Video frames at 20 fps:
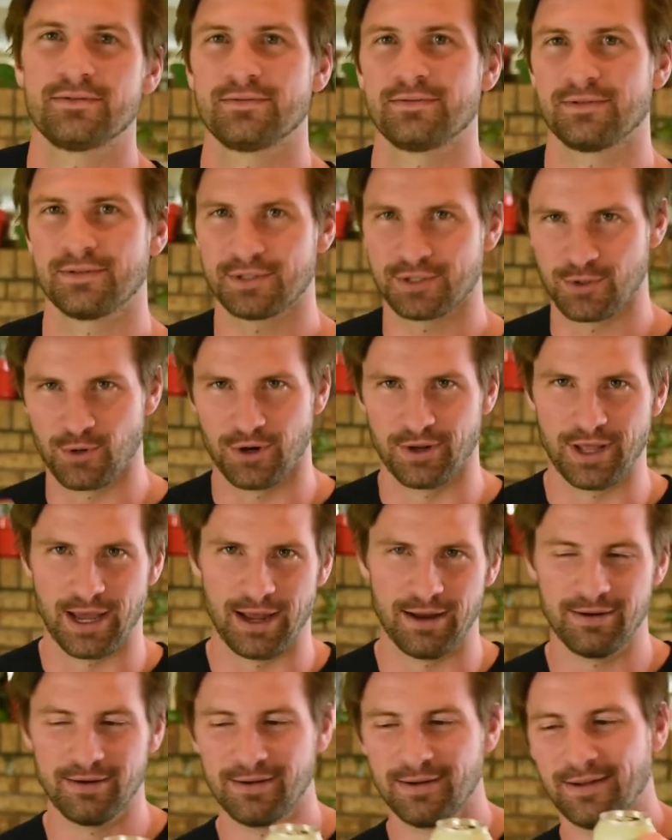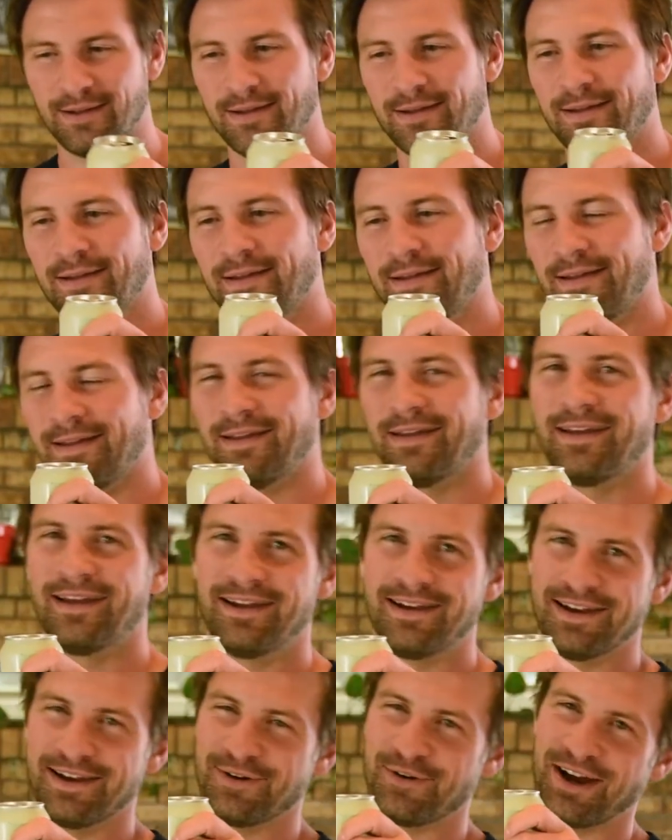Just ignore that. At
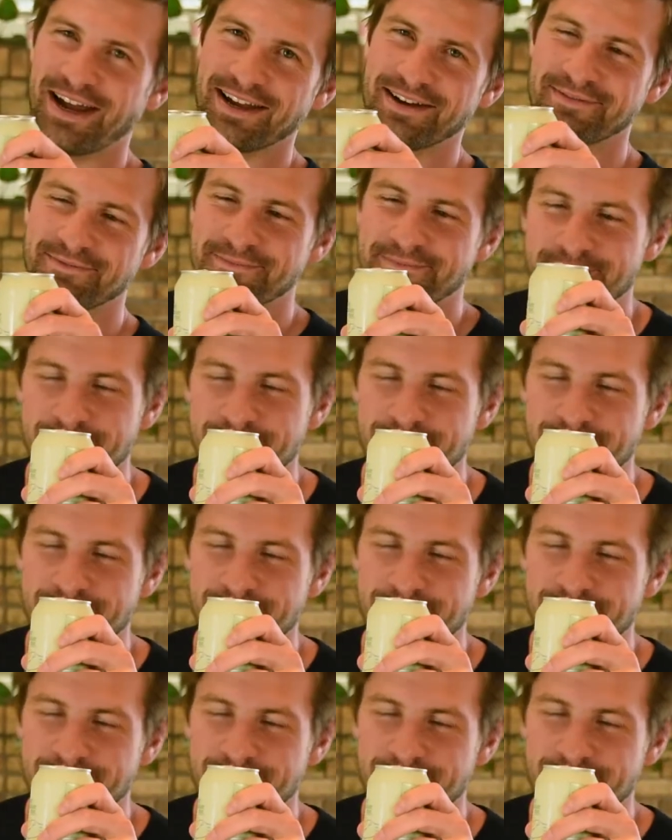any rate,